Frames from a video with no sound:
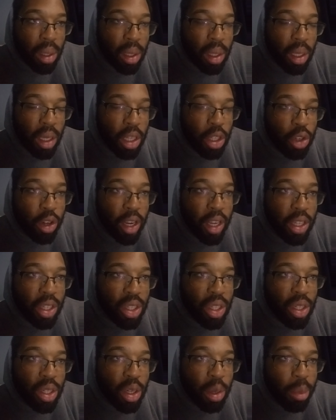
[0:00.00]
It
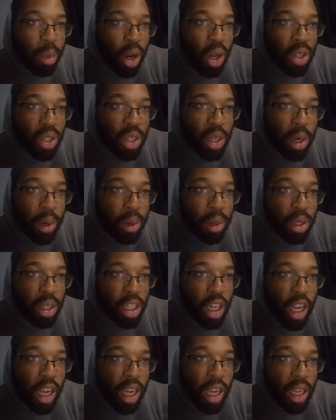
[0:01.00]
trains the posterior
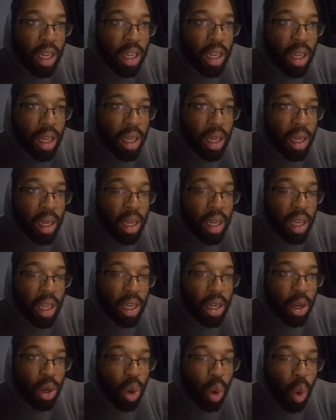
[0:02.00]
chain,
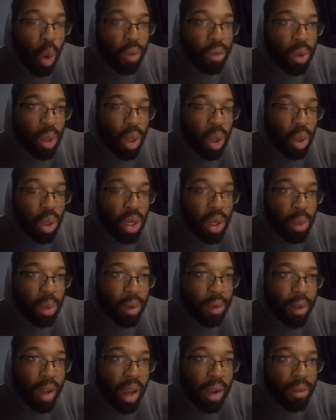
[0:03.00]
and they're overloading
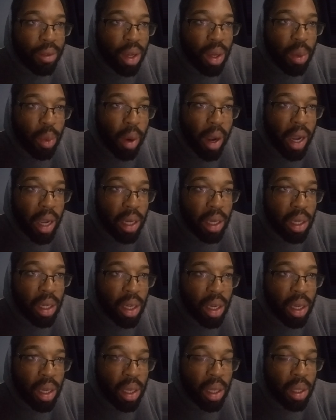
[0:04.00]
with heavy weight,
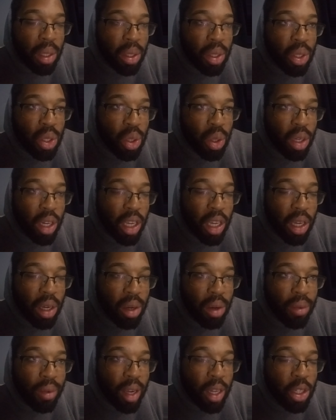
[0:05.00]
so they can
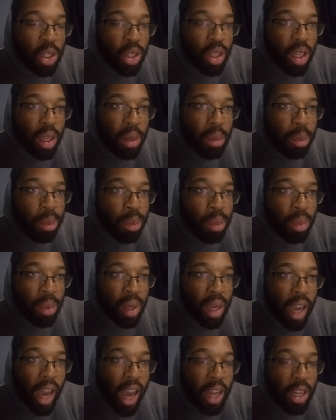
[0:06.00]
eventually
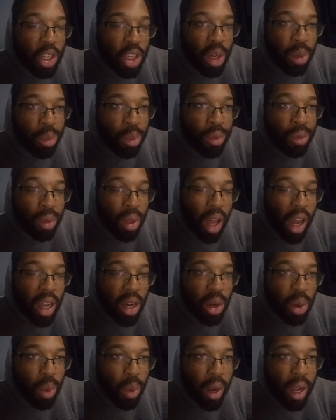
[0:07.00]
catch up with
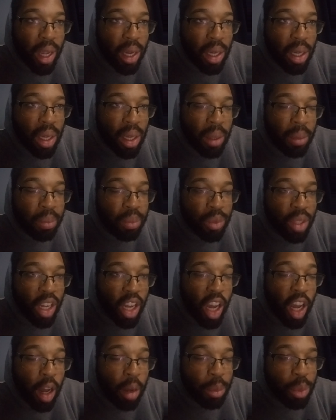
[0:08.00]
lighter weight. It
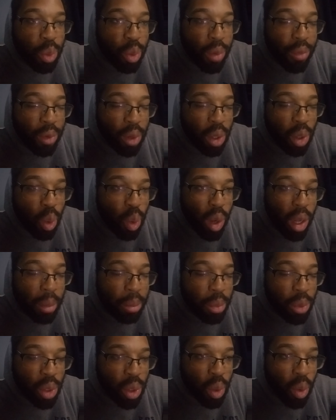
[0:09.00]
helps with
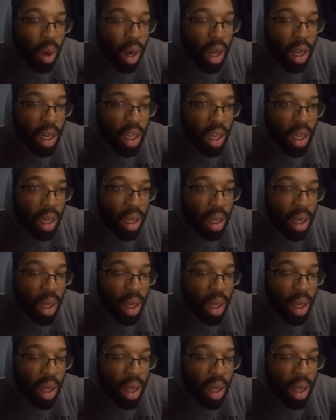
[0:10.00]
equipped squatting,